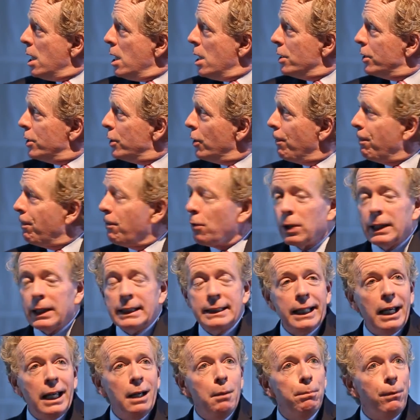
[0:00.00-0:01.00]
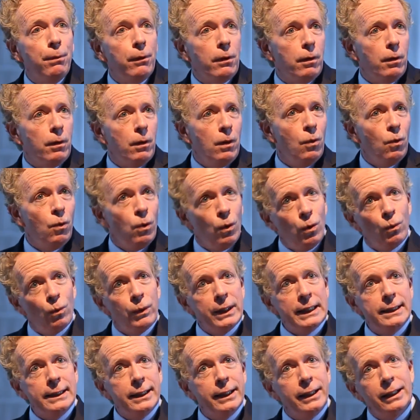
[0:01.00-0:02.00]
So for example, we
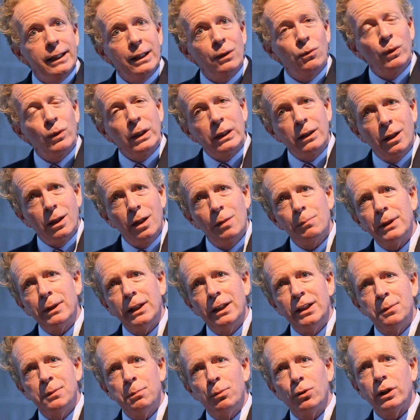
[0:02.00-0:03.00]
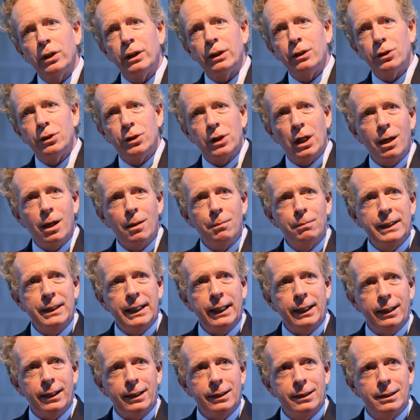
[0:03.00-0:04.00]
see that when companies put in job
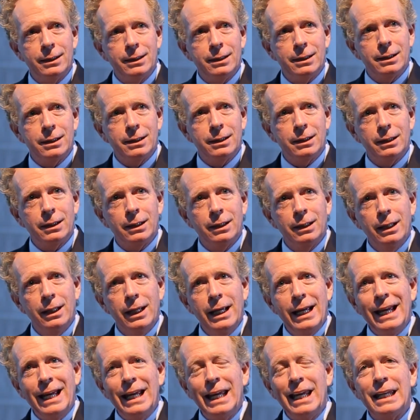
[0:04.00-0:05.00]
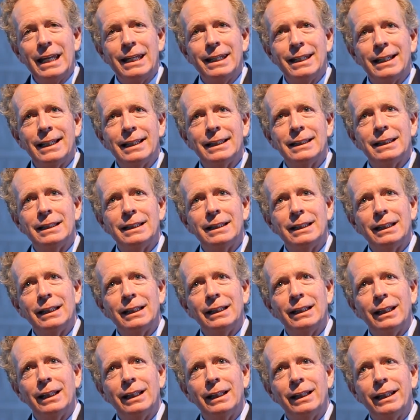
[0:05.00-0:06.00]
tests, it doesn't
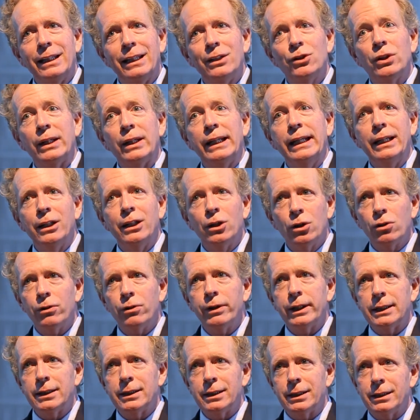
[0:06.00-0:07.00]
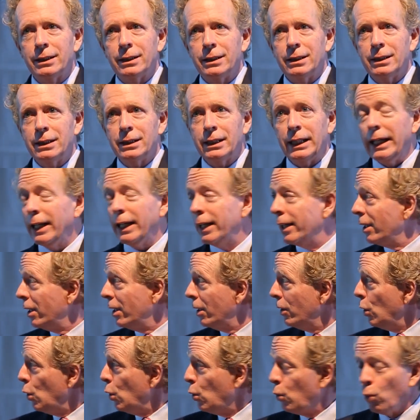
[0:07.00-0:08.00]
lead to increases
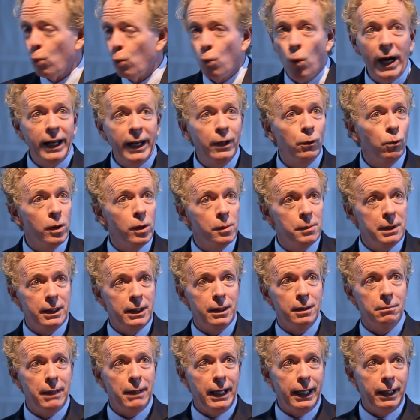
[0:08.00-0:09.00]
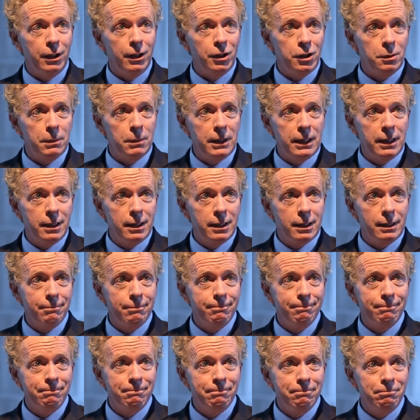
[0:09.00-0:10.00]
in white women in management.
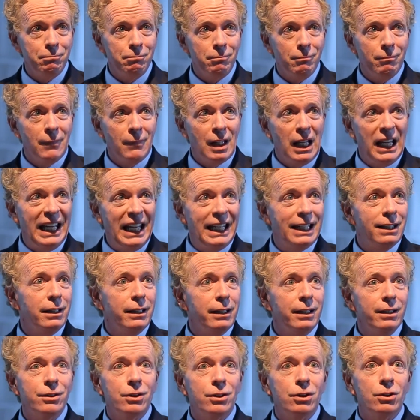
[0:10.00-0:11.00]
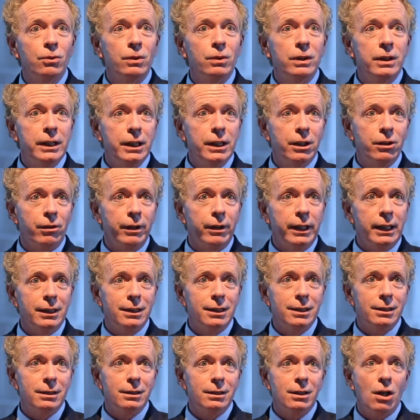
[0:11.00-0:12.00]
It leads to a
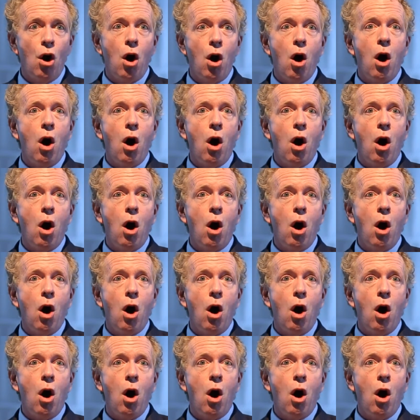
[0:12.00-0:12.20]
decrease.